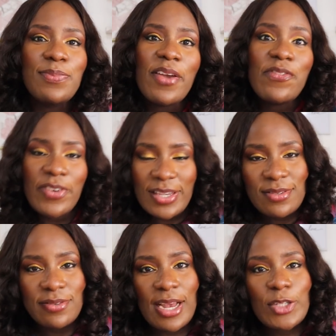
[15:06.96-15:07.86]
is my
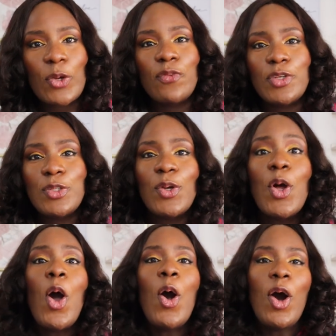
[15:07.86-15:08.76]
first reaction
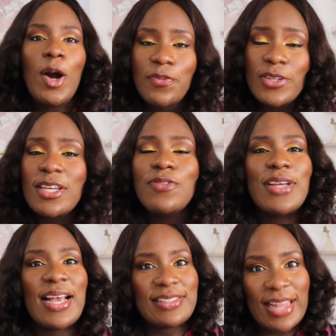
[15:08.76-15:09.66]
video. Hopefully, if you
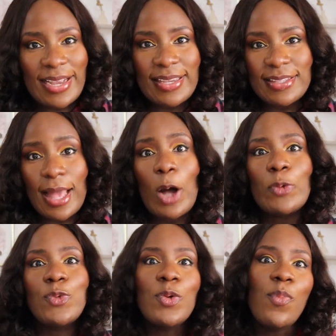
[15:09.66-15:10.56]
guys like it,
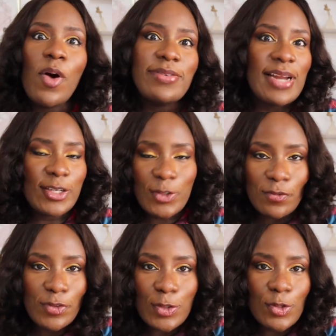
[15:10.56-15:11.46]
I'll do more reaction
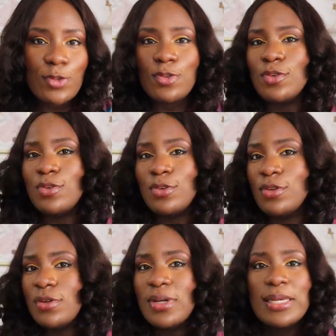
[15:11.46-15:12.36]
videos to, you
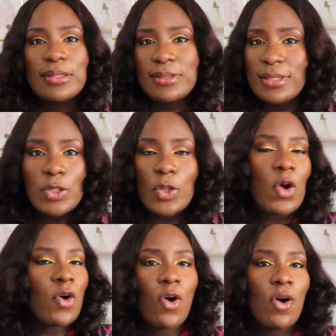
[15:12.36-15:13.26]
know,
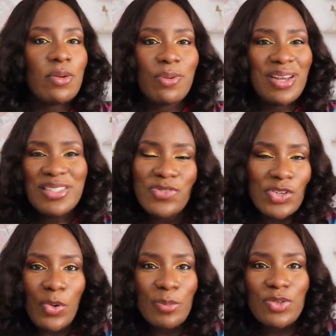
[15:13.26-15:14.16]
TikTok or any
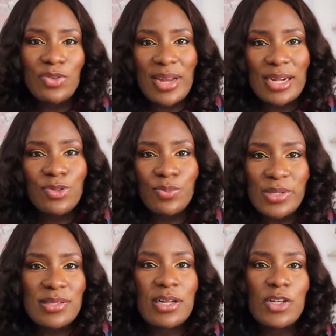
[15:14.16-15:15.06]
video you want me to react to.
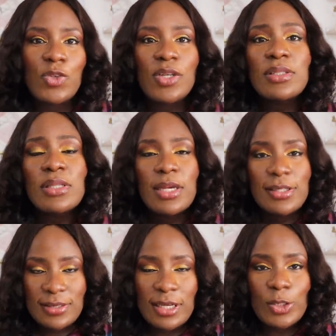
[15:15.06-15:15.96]
Basically, just
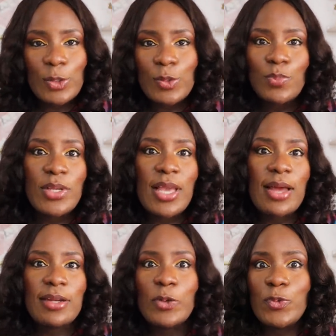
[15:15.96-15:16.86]
send it to me
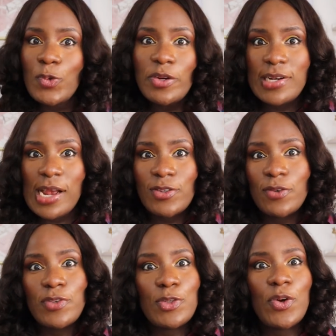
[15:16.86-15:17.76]
and I'll do a
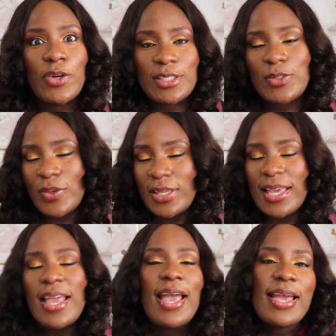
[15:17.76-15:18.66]
reaction video on it,
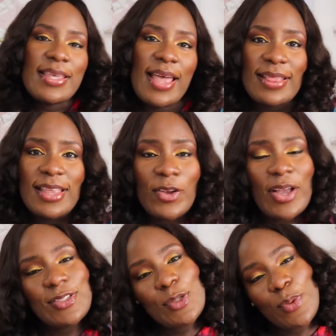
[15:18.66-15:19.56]
okay? Yeah, thank you
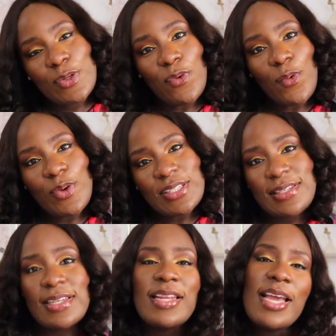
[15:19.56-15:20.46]
guys so much for
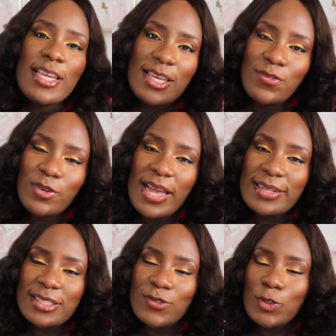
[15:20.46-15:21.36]
watching. If you
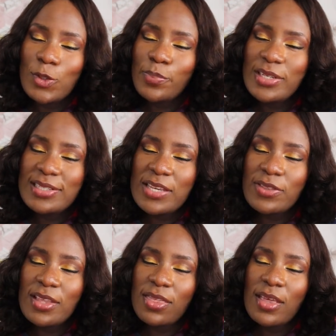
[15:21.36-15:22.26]
like this video, please give
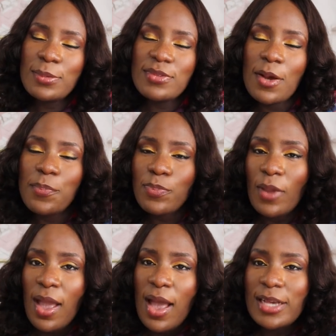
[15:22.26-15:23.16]
it a thumbs up
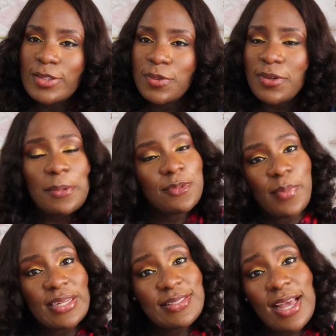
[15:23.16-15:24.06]
and subscribe to
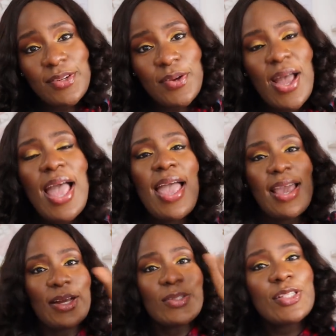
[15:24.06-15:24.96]
my channel,
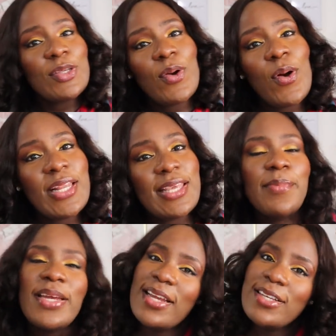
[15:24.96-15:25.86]
and I'll see you all in
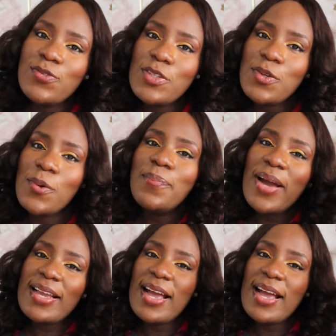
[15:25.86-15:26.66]
my next video. Bye,